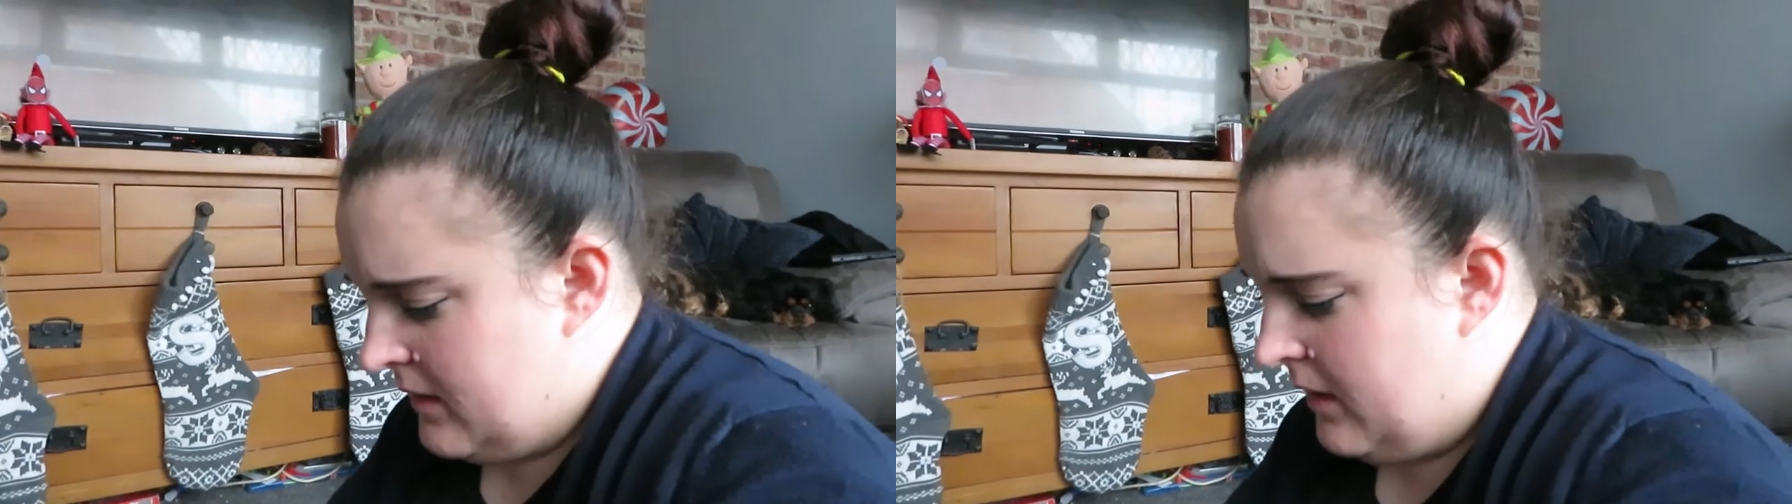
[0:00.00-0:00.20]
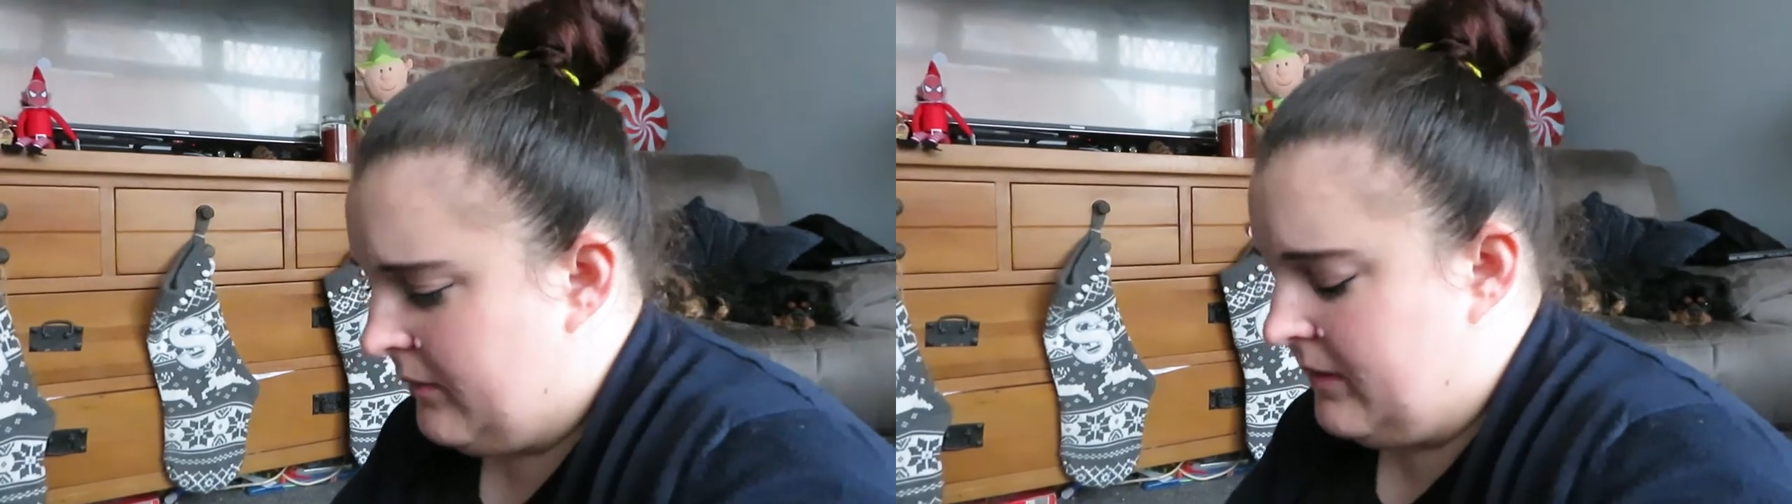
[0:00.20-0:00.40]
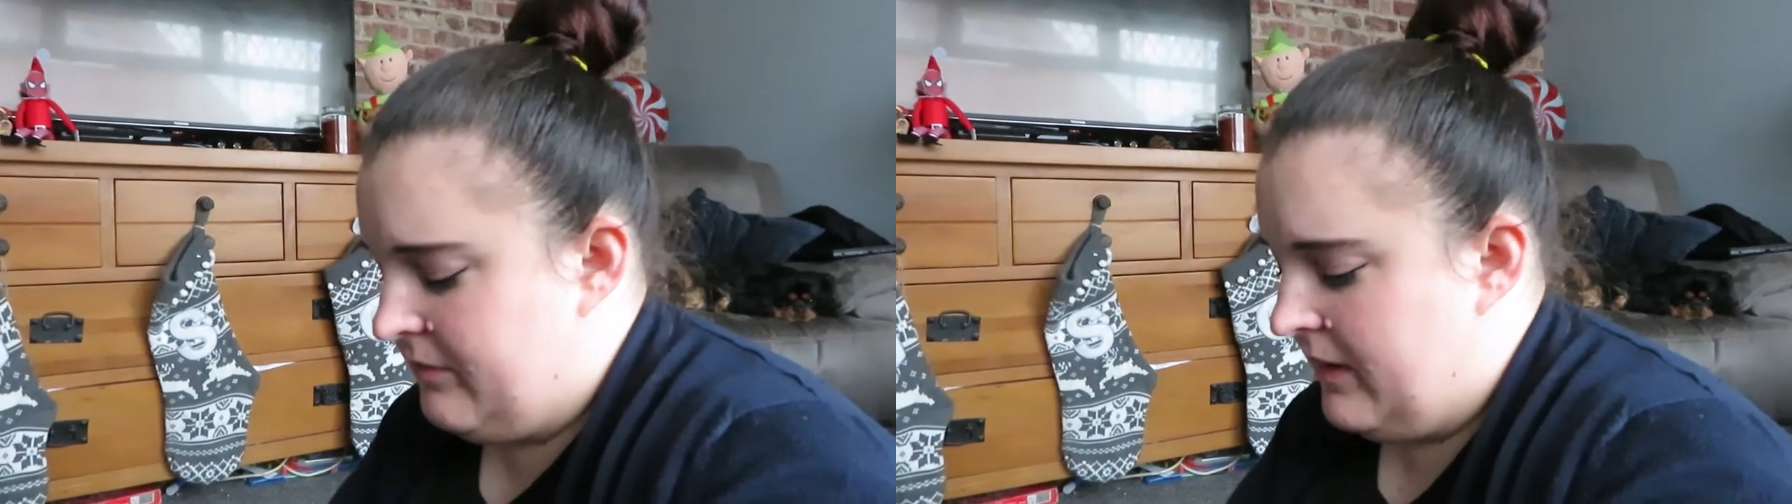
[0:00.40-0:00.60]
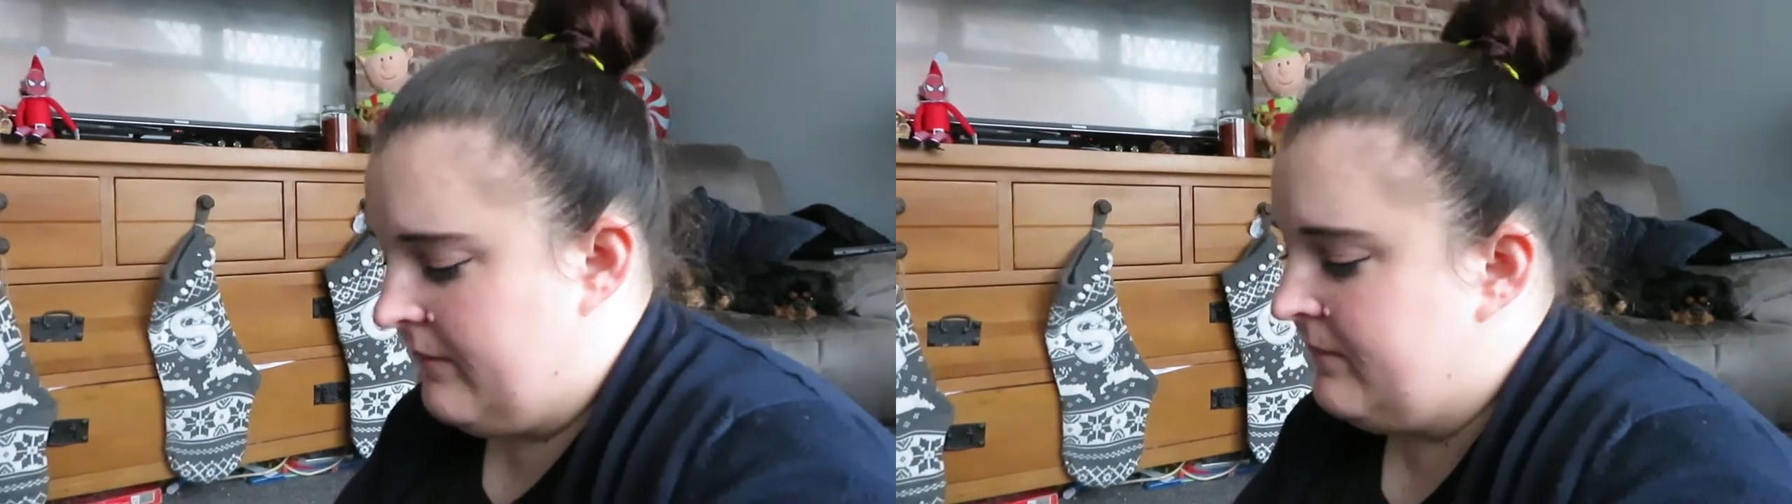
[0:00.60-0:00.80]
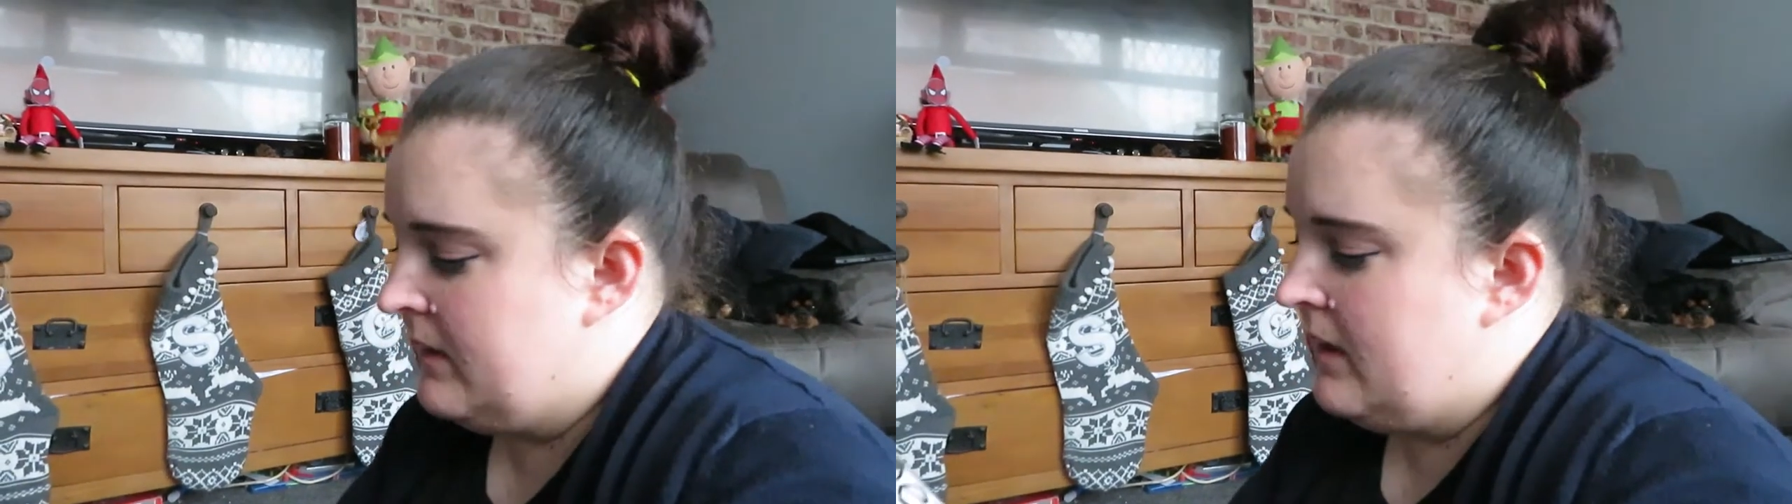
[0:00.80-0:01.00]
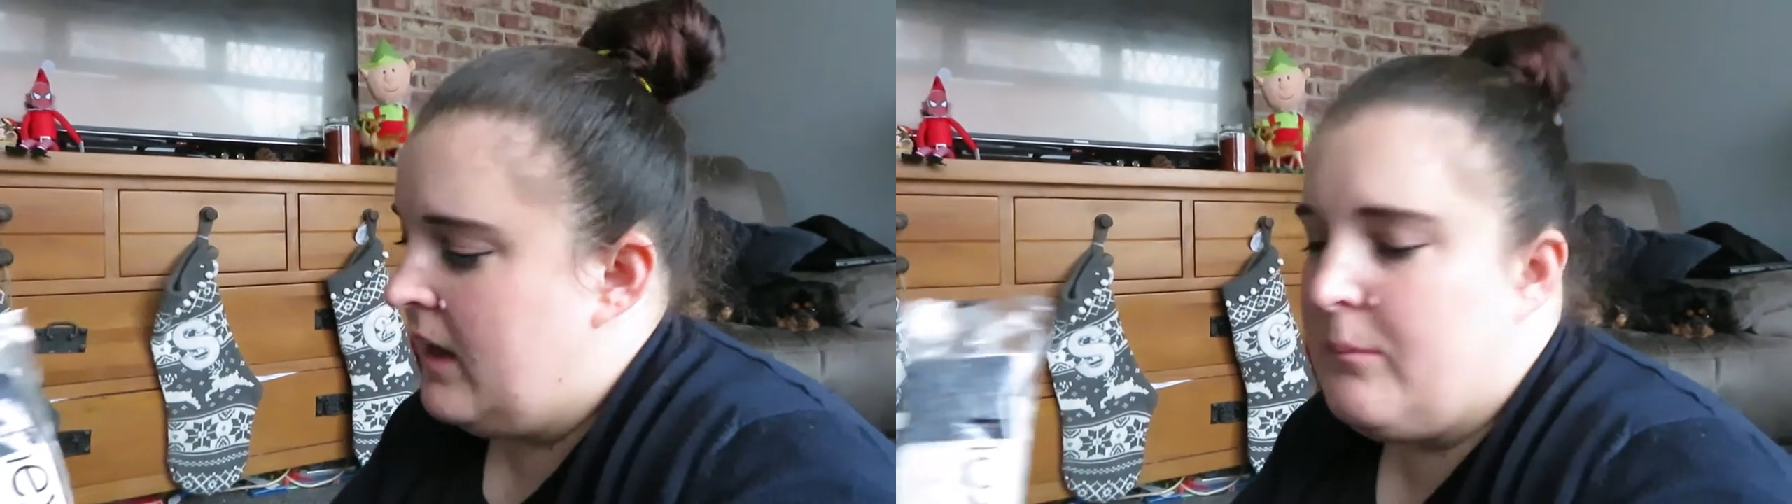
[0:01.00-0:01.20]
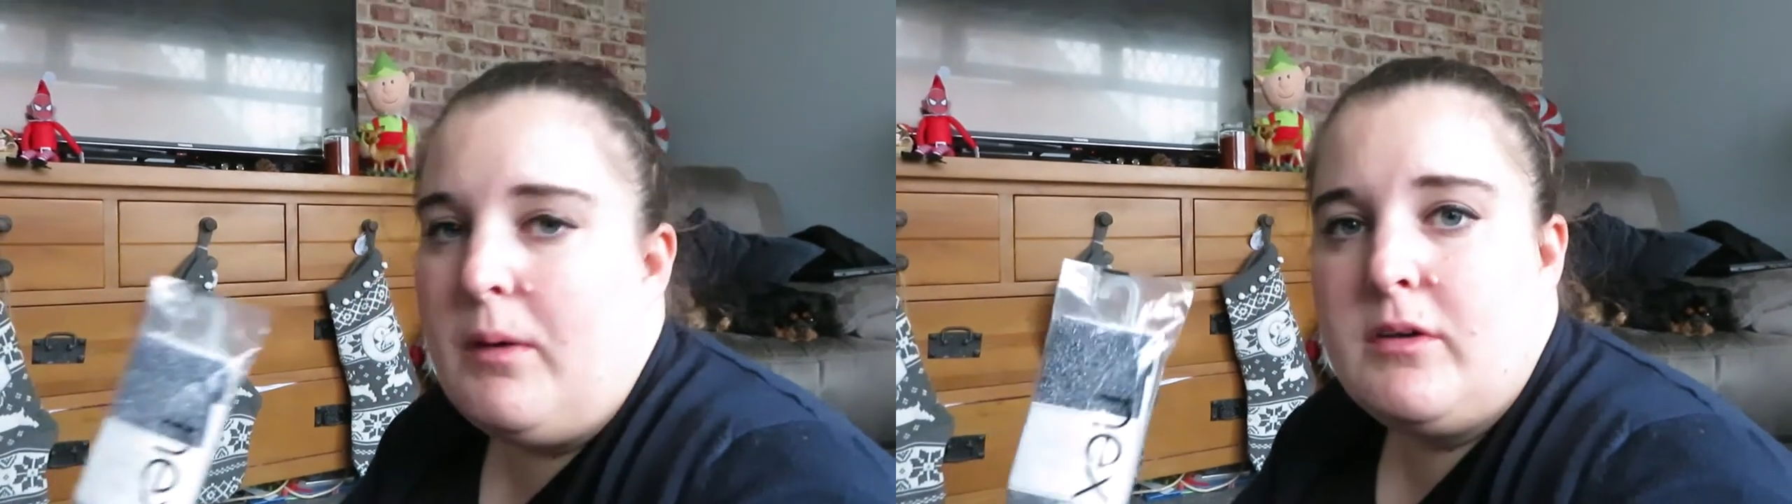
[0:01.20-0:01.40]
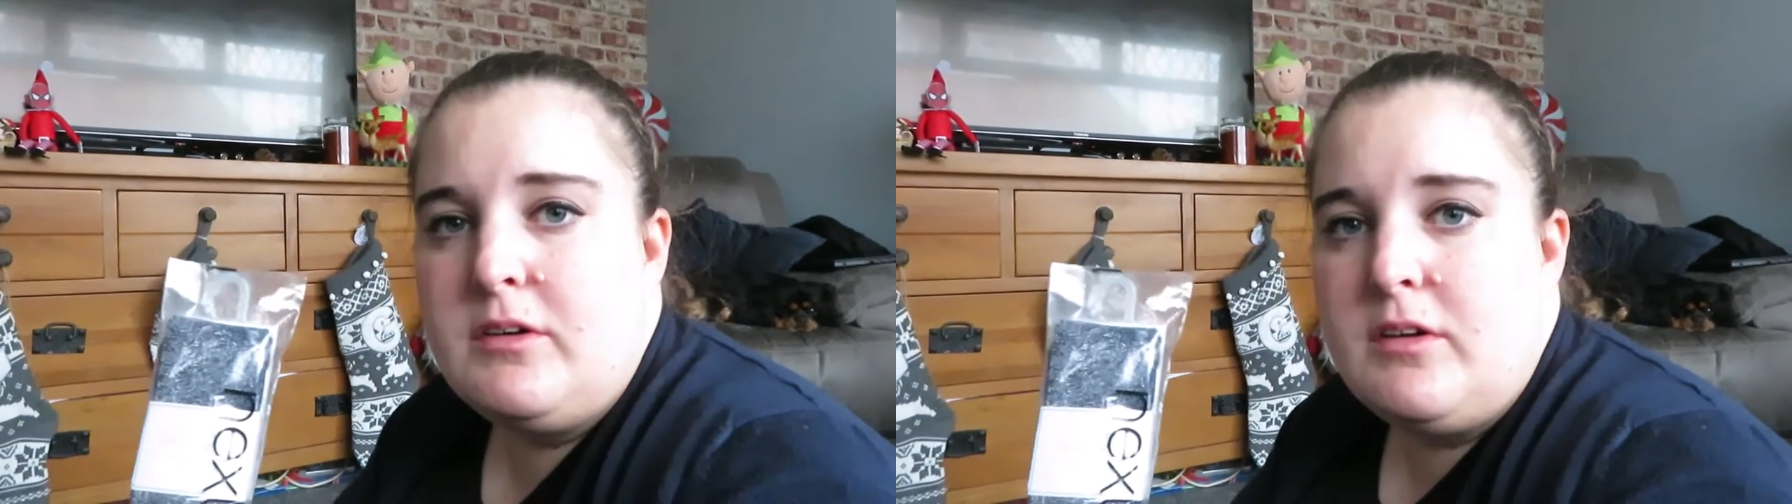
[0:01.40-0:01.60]
Oh, they're fair.
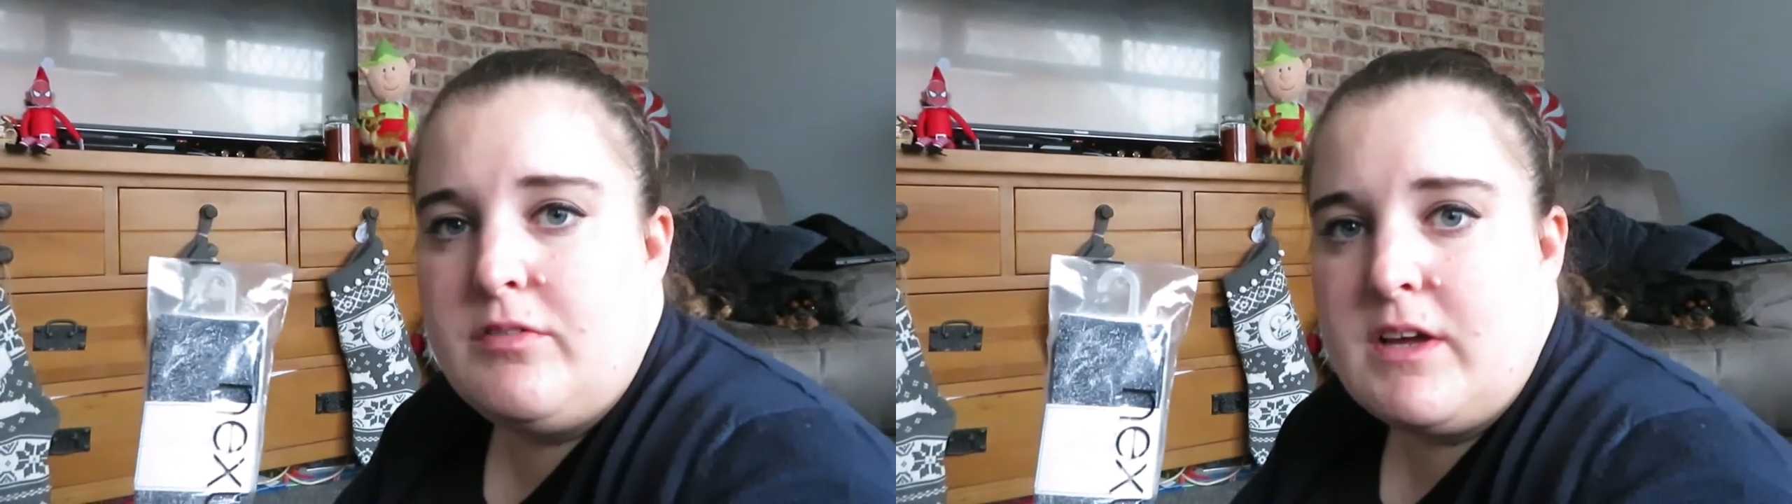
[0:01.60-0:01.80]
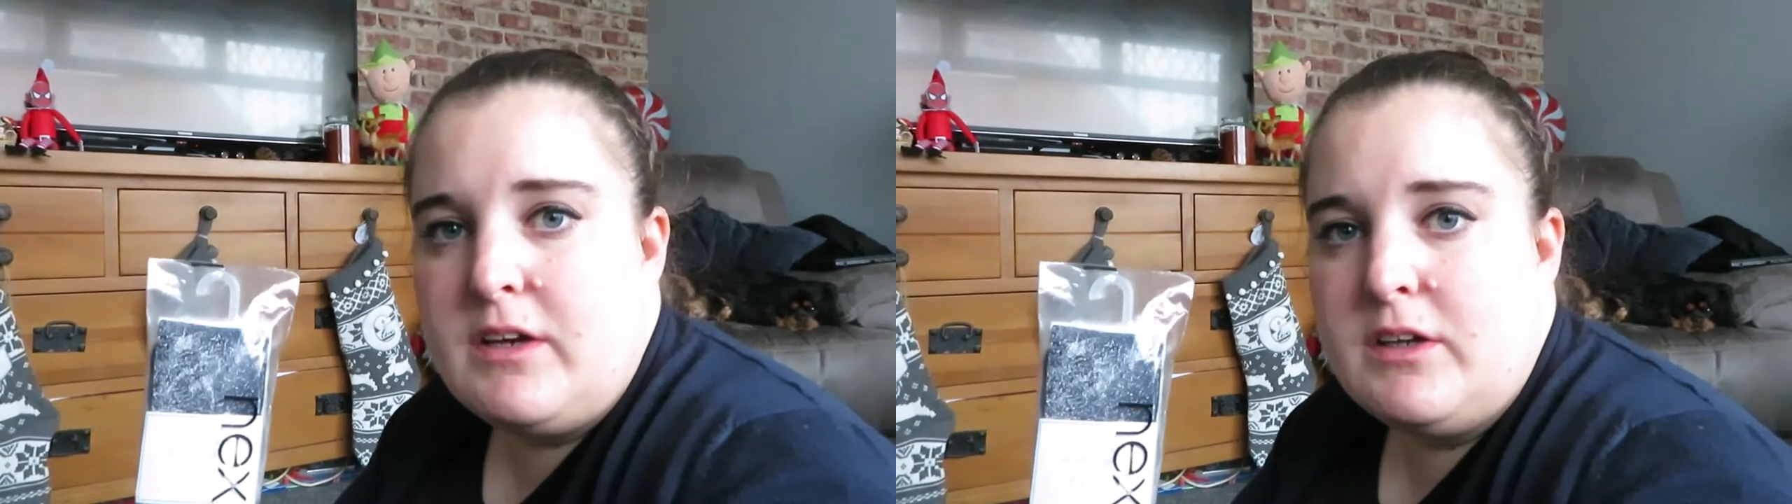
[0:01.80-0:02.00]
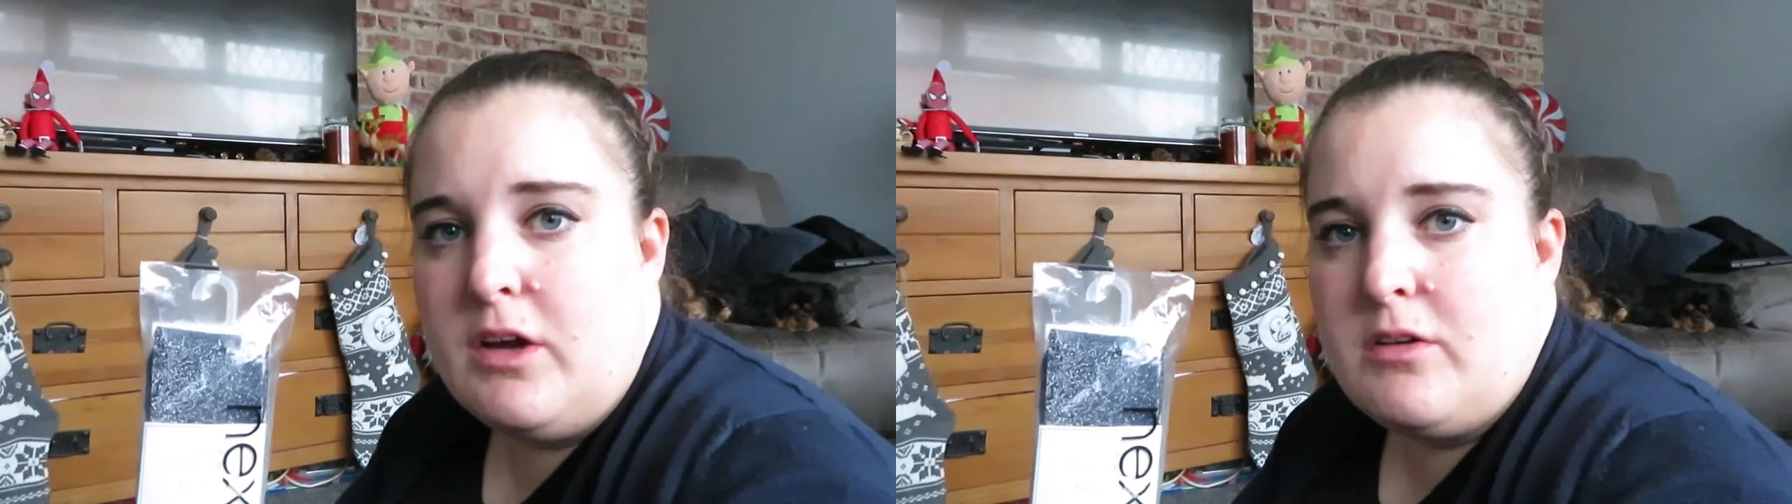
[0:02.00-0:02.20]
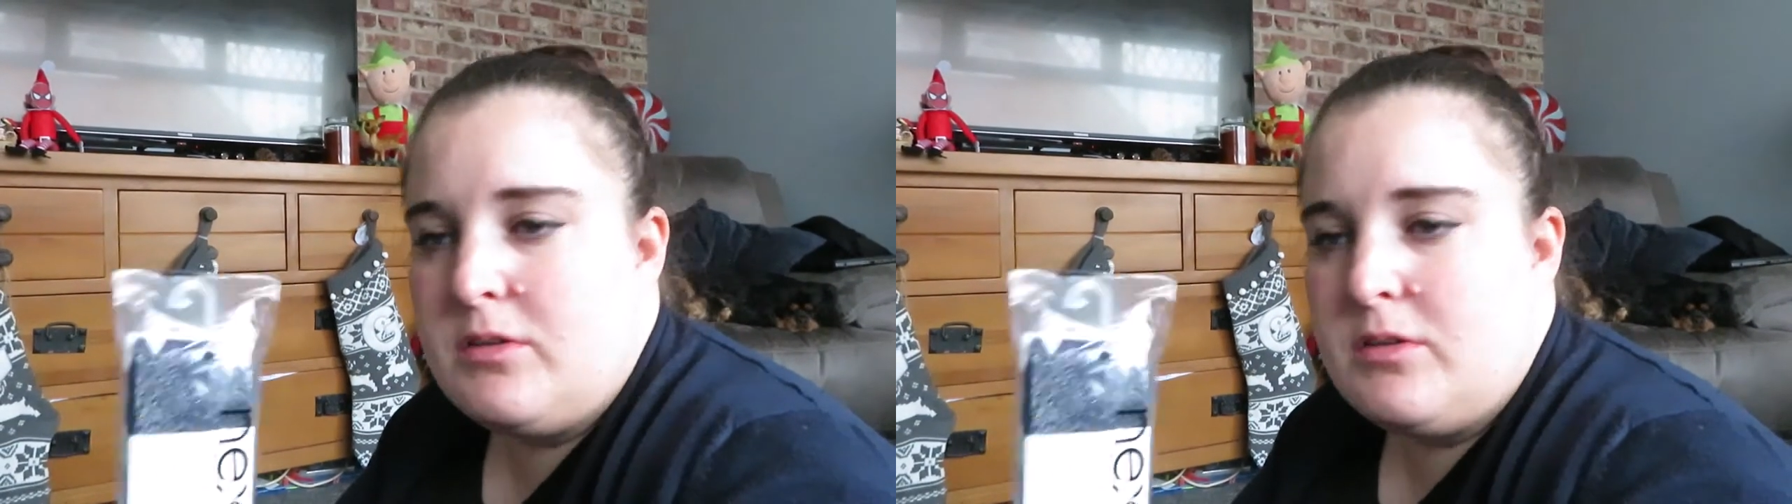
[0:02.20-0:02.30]
But I don't know if they're going to go,